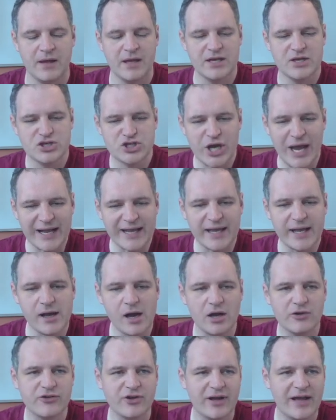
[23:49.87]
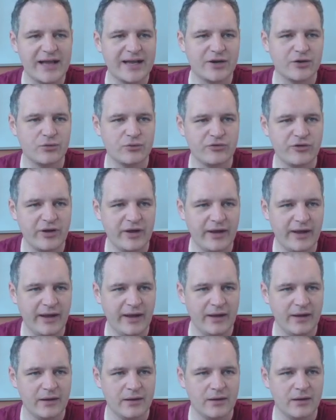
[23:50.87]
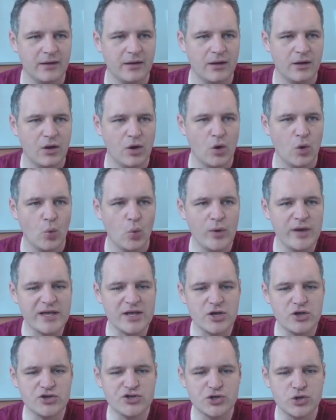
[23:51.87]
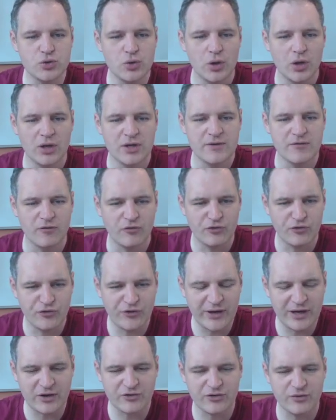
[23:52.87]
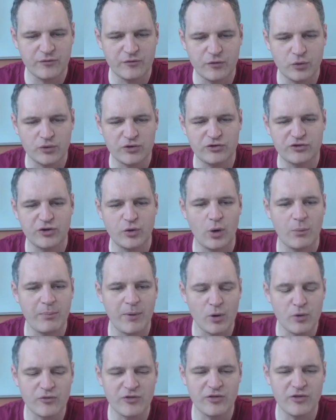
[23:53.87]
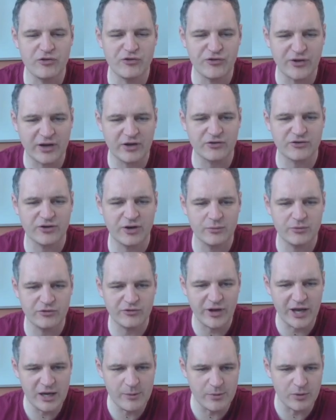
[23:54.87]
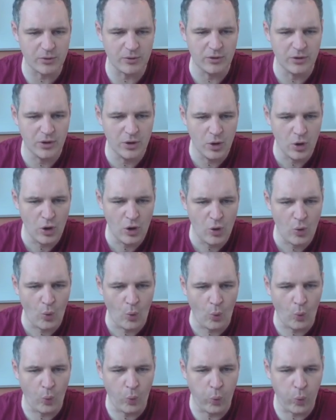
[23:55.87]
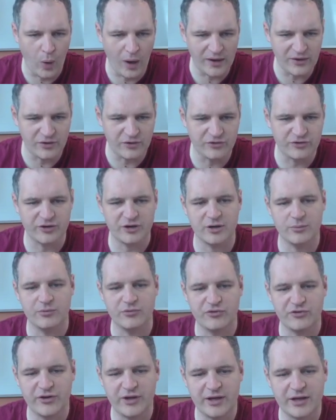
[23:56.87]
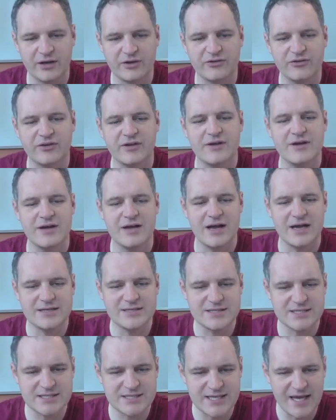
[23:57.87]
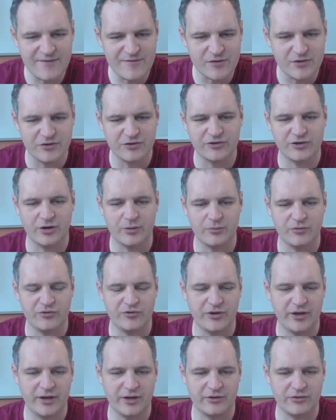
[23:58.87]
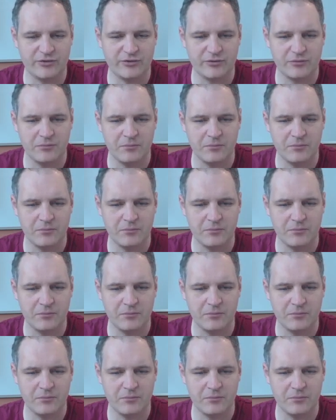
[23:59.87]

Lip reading: Checking our diagonals here, we can do 6 and 42 are both in the 6 times table. 1 times 6 and 7 times 6.